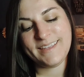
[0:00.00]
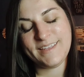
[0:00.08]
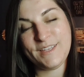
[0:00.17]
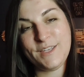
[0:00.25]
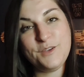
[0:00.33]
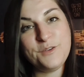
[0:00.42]

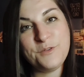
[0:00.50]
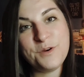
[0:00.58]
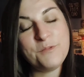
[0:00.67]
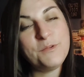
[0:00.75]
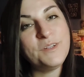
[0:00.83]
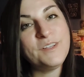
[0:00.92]
you
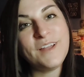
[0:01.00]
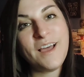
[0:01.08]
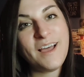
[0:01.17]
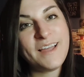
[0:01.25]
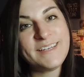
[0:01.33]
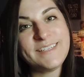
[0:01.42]
will
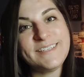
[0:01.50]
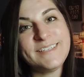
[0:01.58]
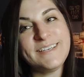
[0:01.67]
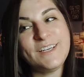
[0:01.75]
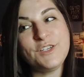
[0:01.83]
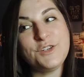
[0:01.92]
not
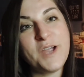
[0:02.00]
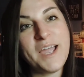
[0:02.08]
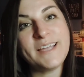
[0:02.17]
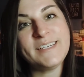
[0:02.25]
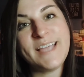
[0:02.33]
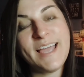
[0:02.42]
attract